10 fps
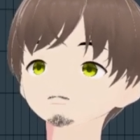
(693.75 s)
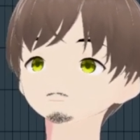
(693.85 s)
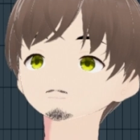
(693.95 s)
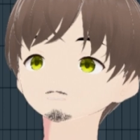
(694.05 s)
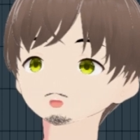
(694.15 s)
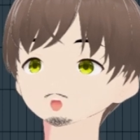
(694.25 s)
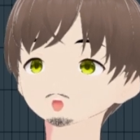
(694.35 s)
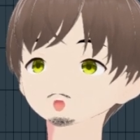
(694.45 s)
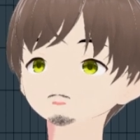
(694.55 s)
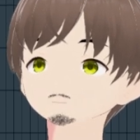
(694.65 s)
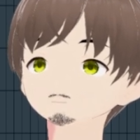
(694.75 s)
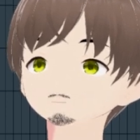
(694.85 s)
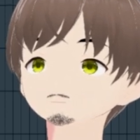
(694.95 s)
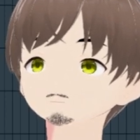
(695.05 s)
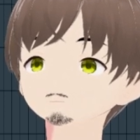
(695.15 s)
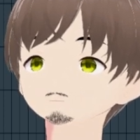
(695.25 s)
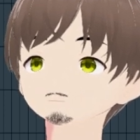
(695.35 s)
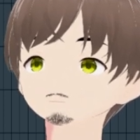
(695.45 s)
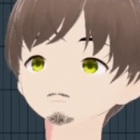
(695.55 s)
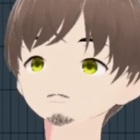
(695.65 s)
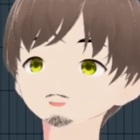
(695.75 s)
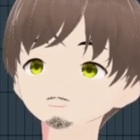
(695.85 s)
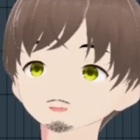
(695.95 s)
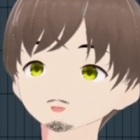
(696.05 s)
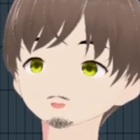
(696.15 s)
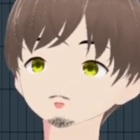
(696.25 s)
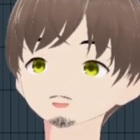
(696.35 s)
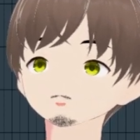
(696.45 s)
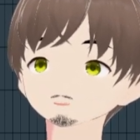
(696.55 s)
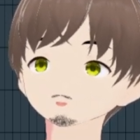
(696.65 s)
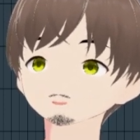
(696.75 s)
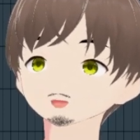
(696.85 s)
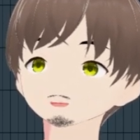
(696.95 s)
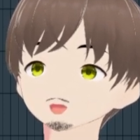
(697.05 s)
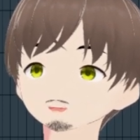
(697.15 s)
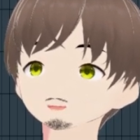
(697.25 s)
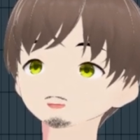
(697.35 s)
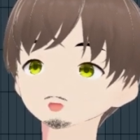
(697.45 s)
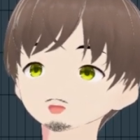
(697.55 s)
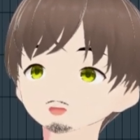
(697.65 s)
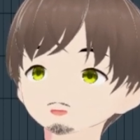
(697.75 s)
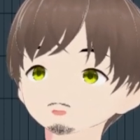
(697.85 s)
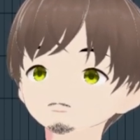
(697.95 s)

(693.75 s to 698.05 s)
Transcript: So basically what you want to do is you want to start it at the middle